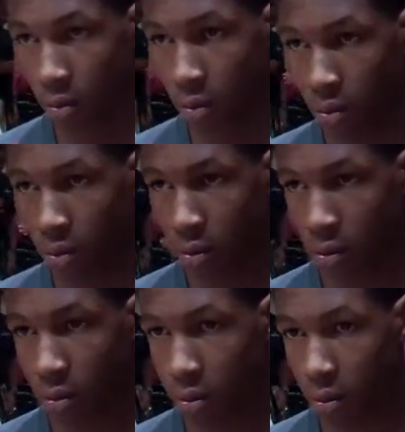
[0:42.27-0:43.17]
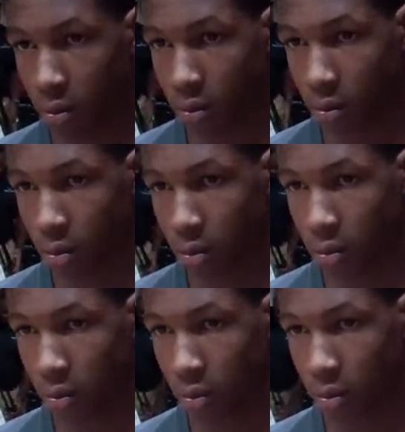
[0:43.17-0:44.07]

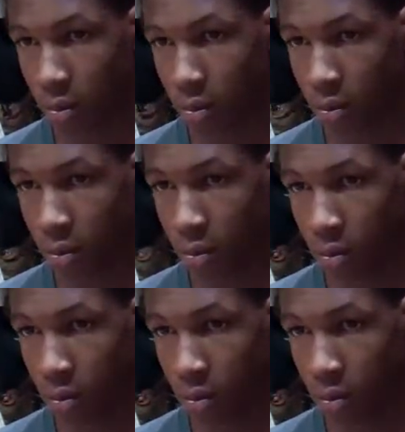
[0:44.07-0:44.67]
The person shown says nothing.